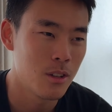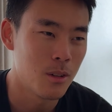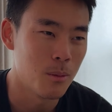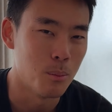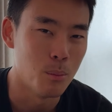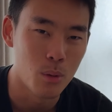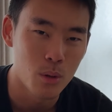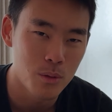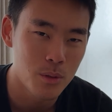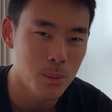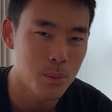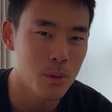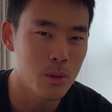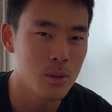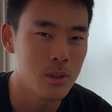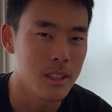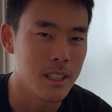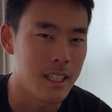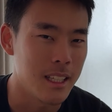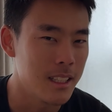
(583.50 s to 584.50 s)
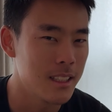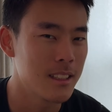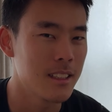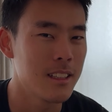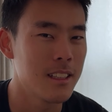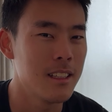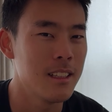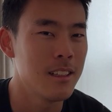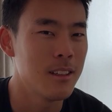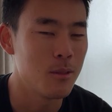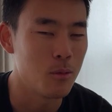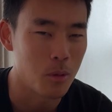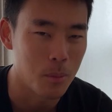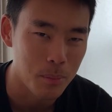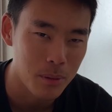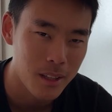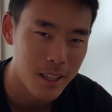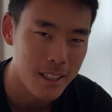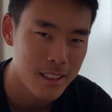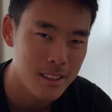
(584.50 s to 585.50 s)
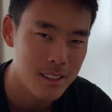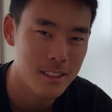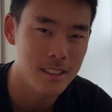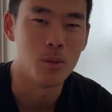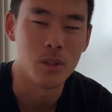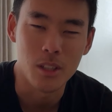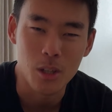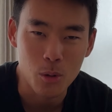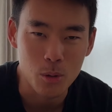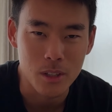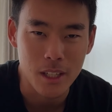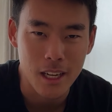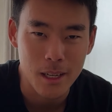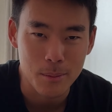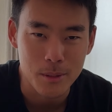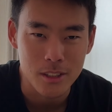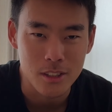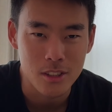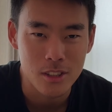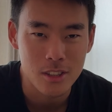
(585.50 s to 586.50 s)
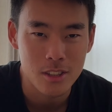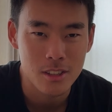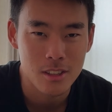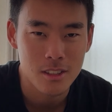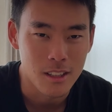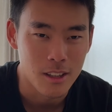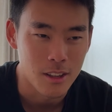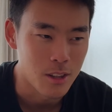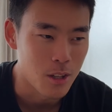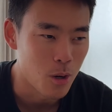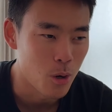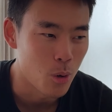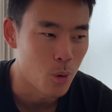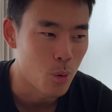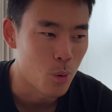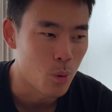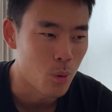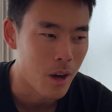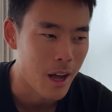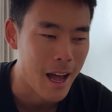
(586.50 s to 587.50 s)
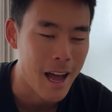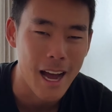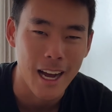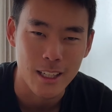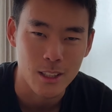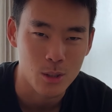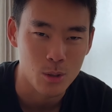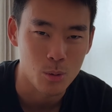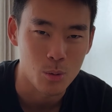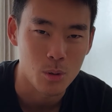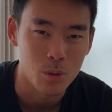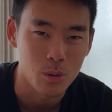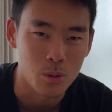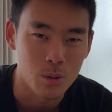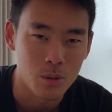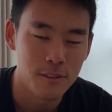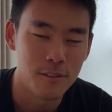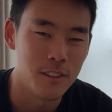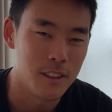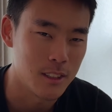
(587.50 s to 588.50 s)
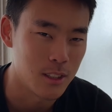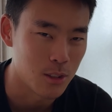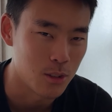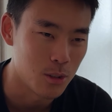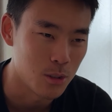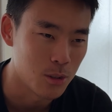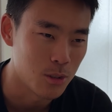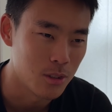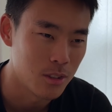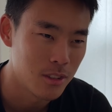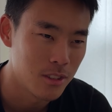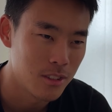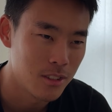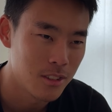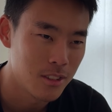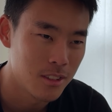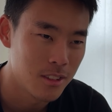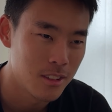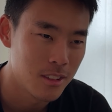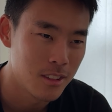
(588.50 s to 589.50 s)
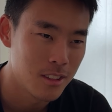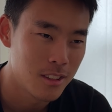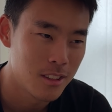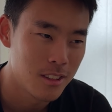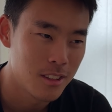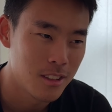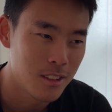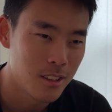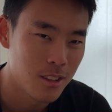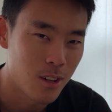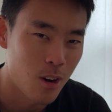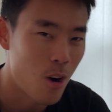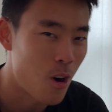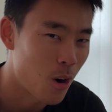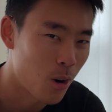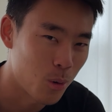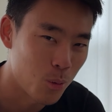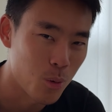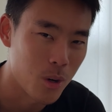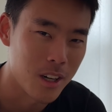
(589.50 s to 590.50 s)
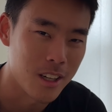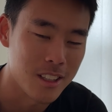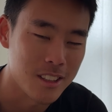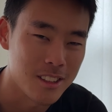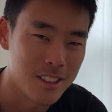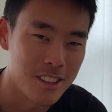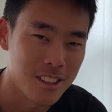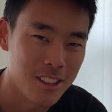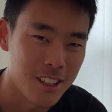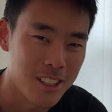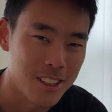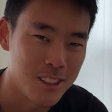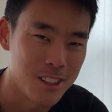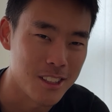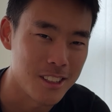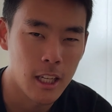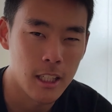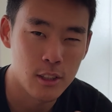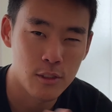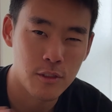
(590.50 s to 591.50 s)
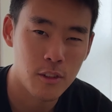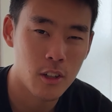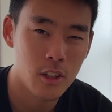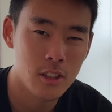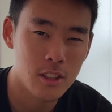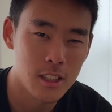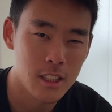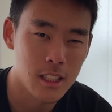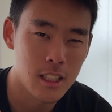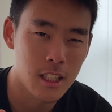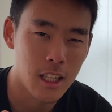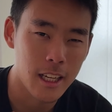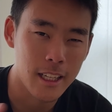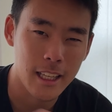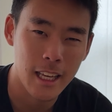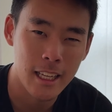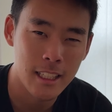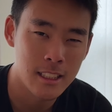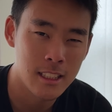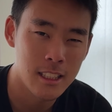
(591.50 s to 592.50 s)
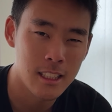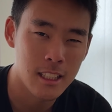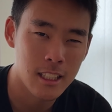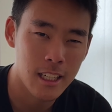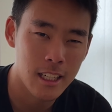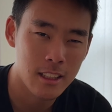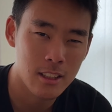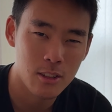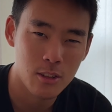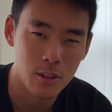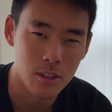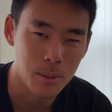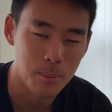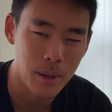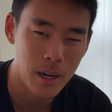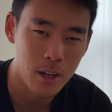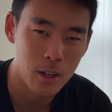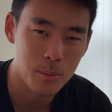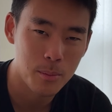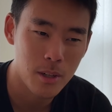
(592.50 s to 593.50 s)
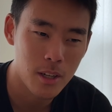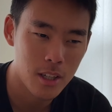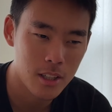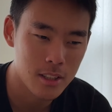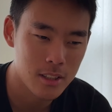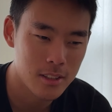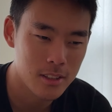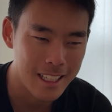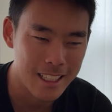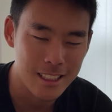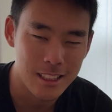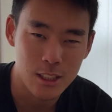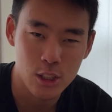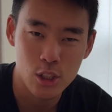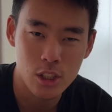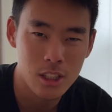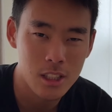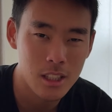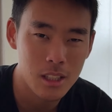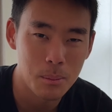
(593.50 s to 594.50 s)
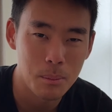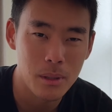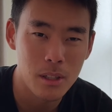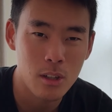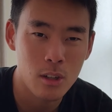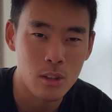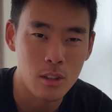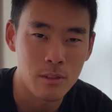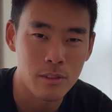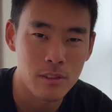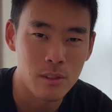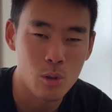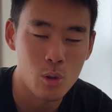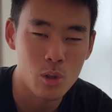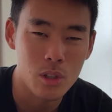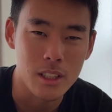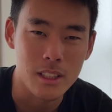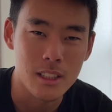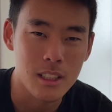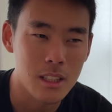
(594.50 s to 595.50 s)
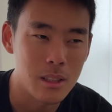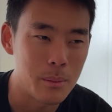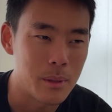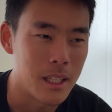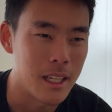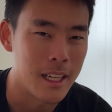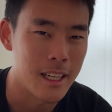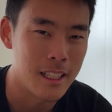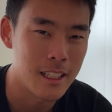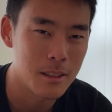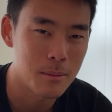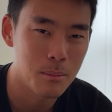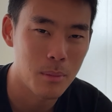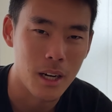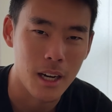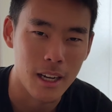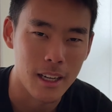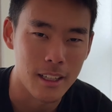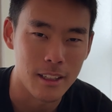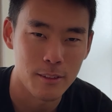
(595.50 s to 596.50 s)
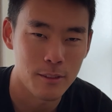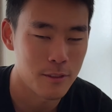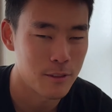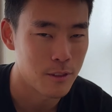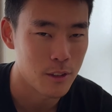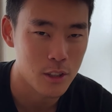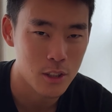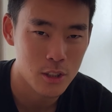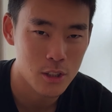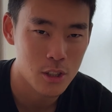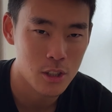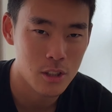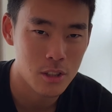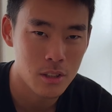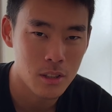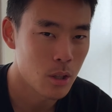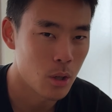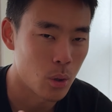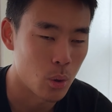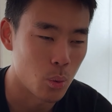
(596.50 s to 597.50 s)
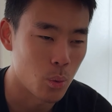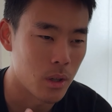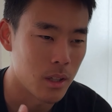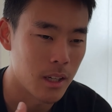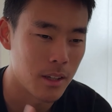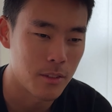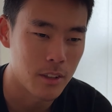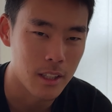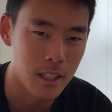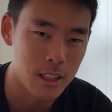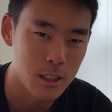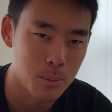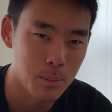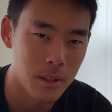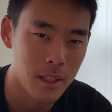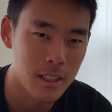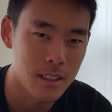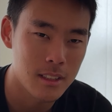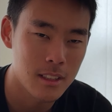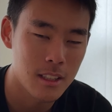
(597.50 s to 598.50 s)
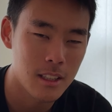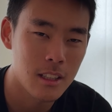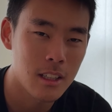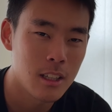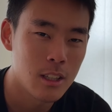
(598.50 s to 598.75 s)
movable, easily replaced with no damage, no actual physical hardware installation. As far as the like AC connector or the power box, it's just gonna be on the floor. It's gonna be hidden by furniture or whatever gets placed there.